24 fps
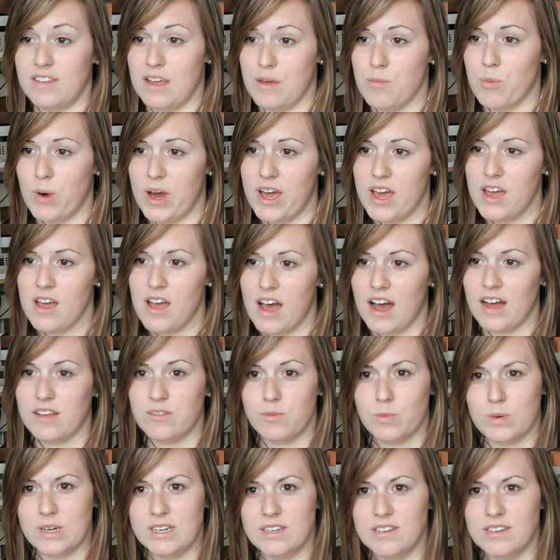same way
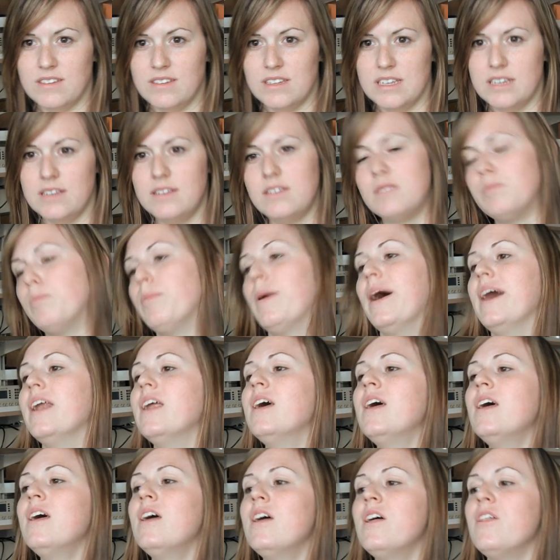as one disease, but
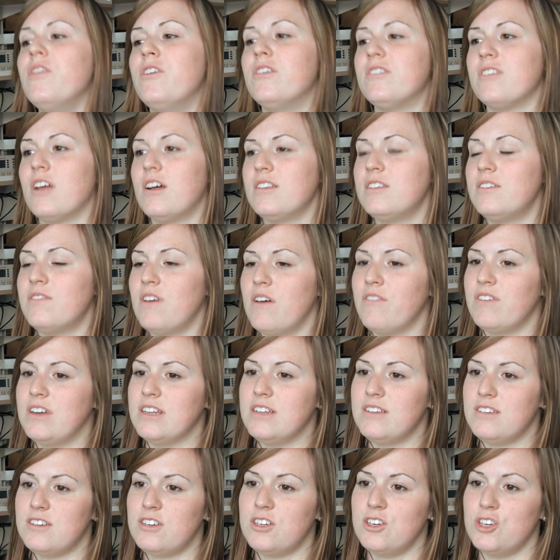there's lots of
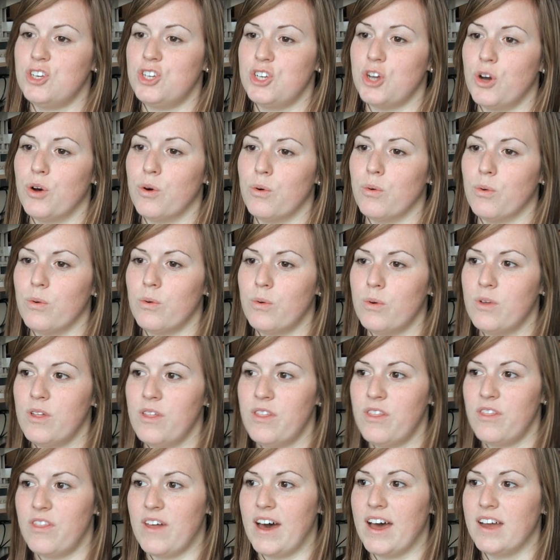evidence to show
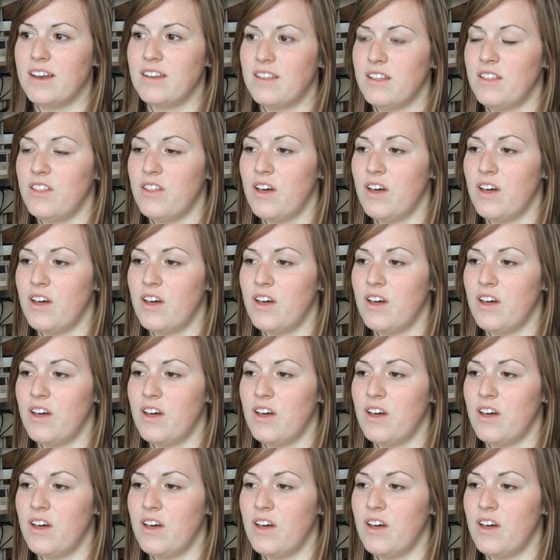that,